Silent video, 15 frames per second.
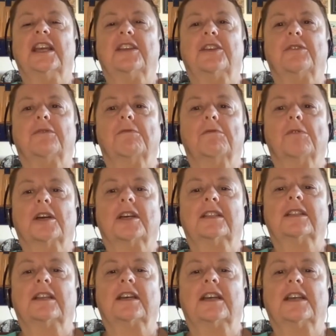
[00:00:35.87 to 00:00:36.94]
that
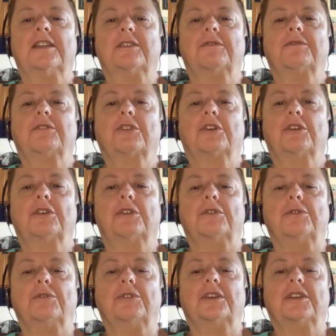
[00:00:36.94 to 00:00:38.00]
one line of
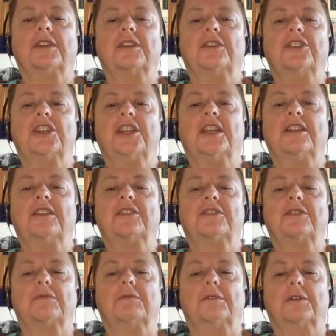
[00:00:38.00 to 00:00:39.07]
code can change
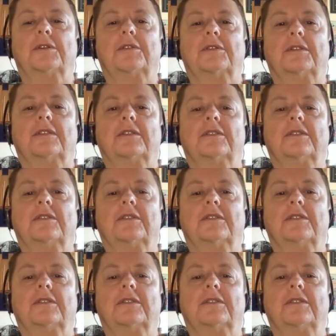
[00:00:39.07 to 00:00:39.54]
the world.